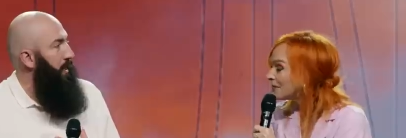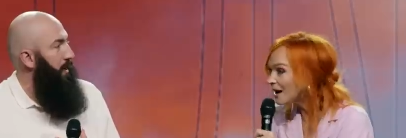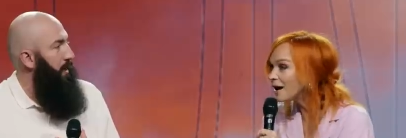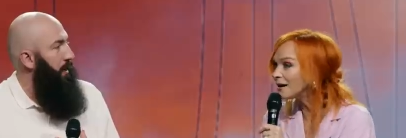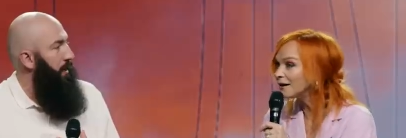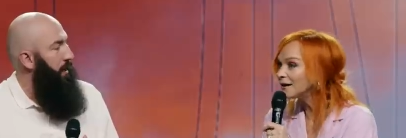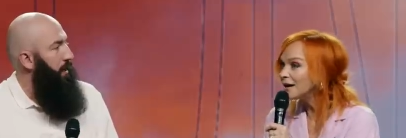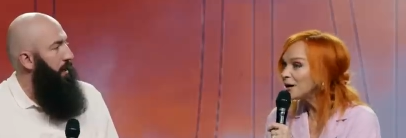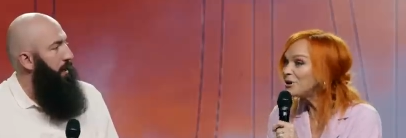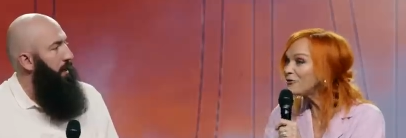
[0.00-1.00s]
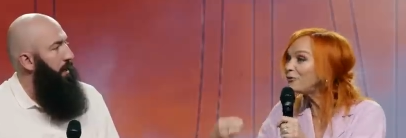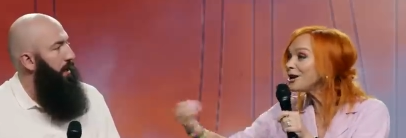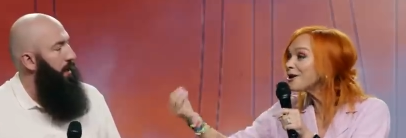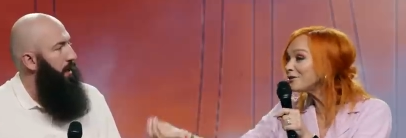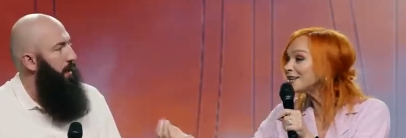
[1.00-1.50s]
Speaker 1: Yeah. But if we
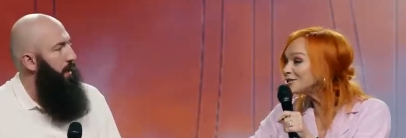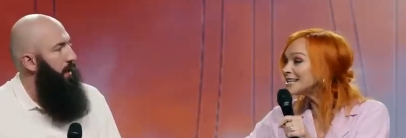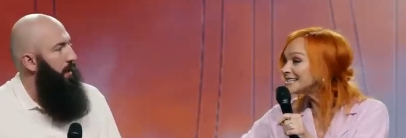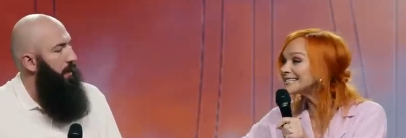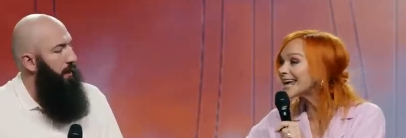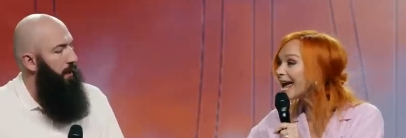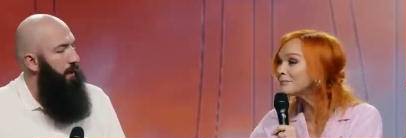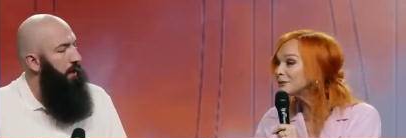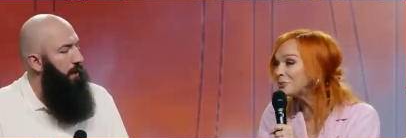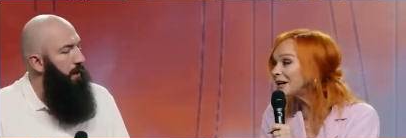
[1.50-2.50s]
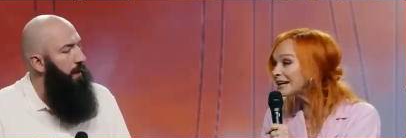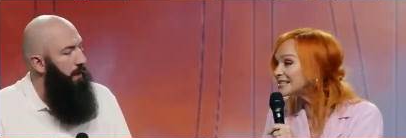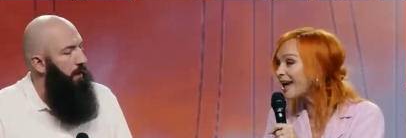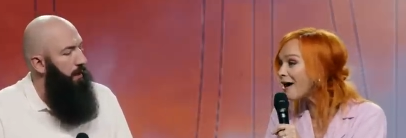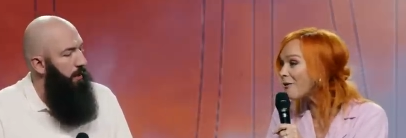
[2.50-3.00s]
know that Jesus came to bring us
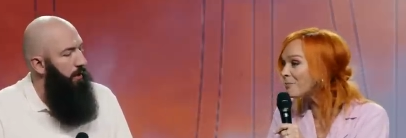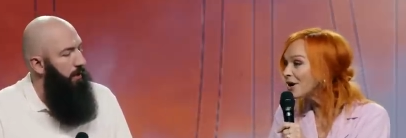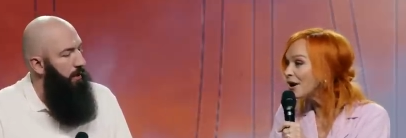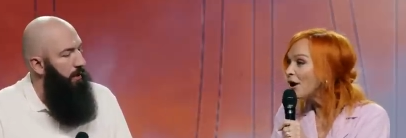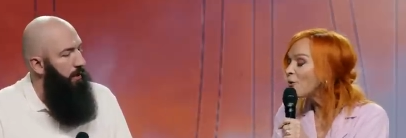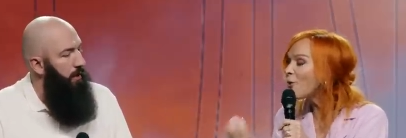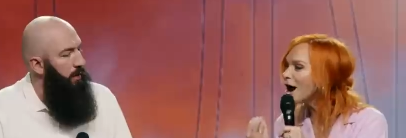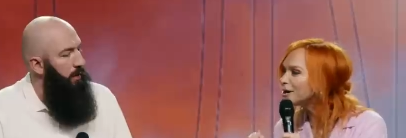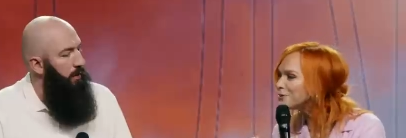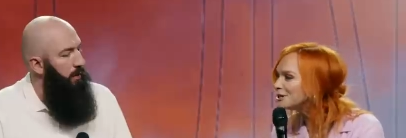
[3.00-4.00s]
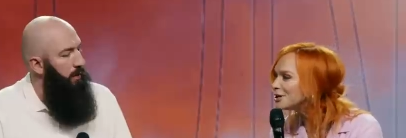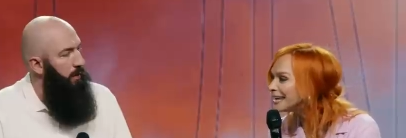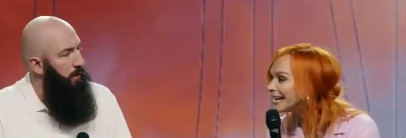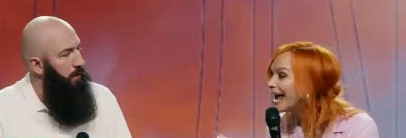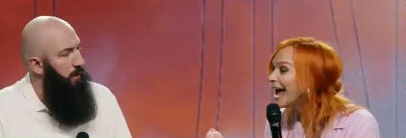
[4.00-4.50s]
help, why do we look
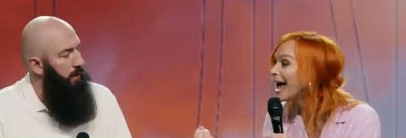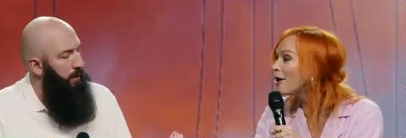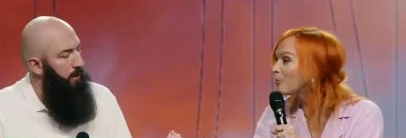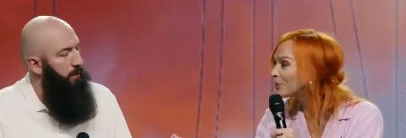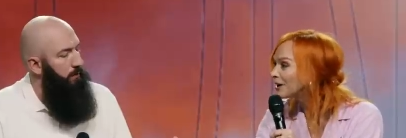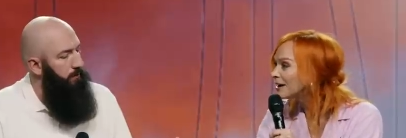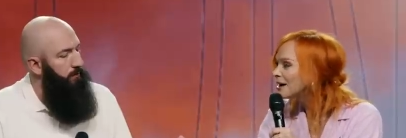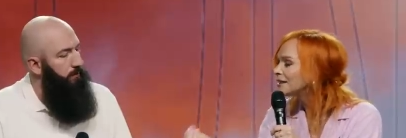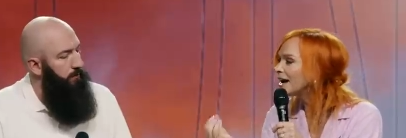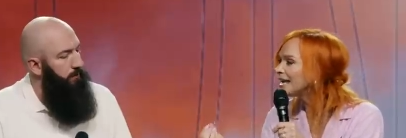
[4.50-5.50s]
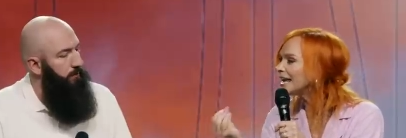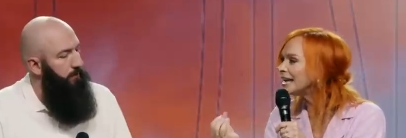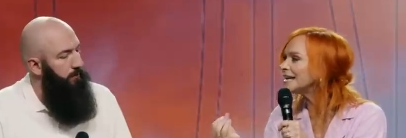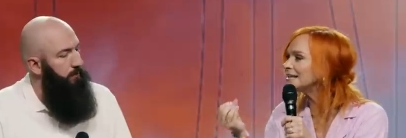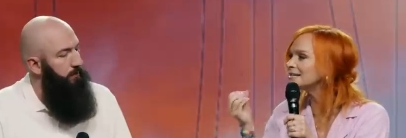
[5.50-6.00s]
at help like it
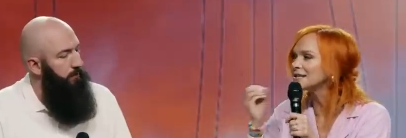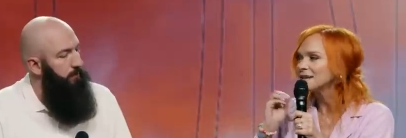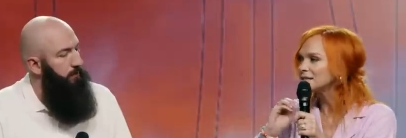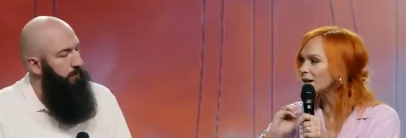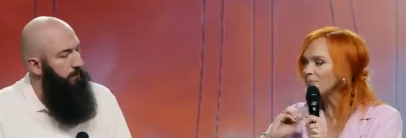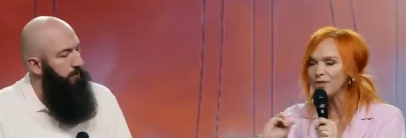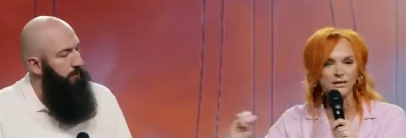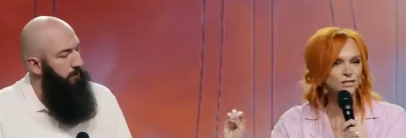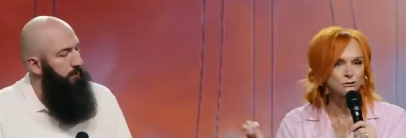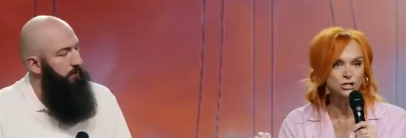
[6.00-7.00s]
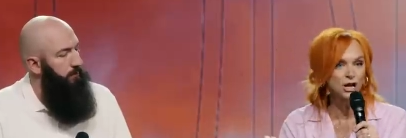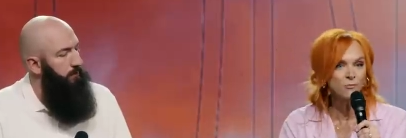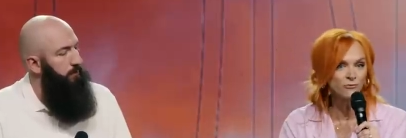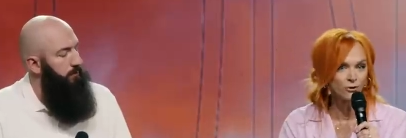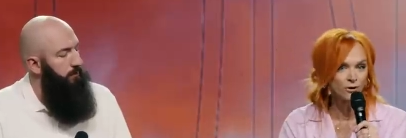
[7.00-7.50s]
is something so
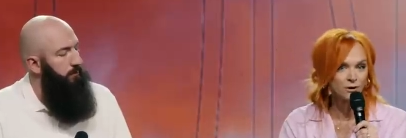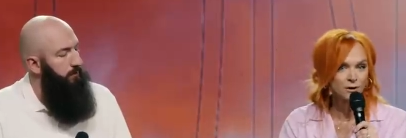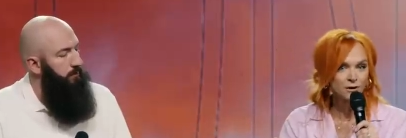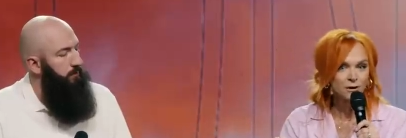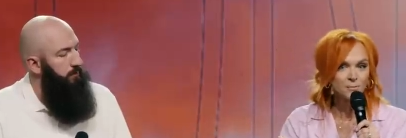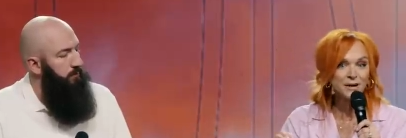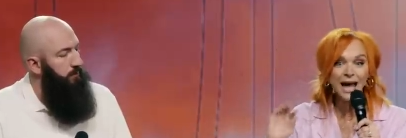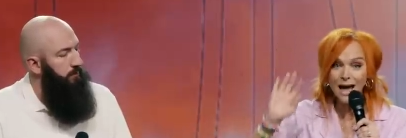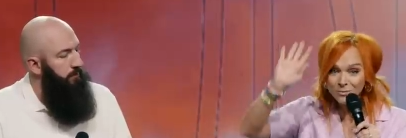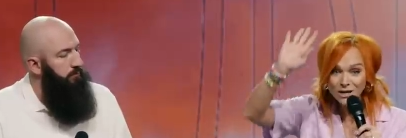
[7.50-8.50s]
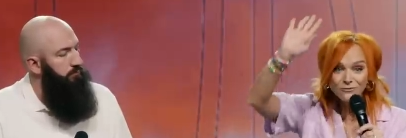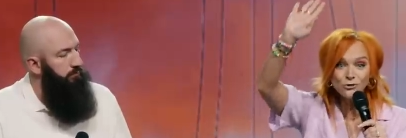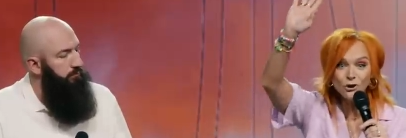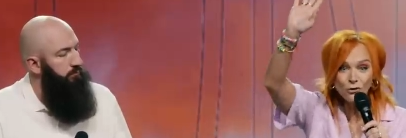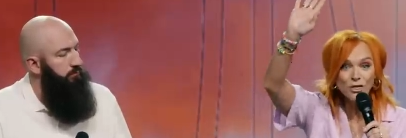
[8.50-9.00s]
shameful? But how many of you
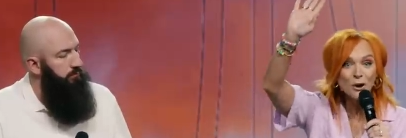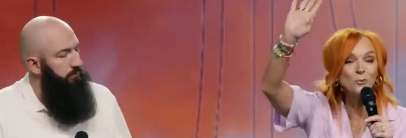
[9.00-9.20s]
know that